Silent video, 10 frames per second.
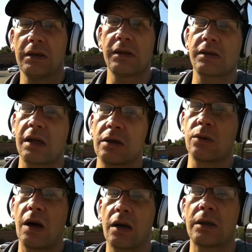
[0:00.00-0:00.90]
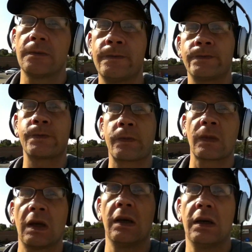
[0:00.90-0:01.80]
Just out walking.
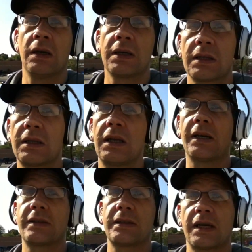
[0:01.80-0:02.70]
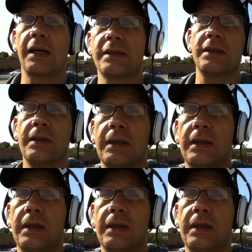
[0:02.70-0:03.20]
Get a little exercise.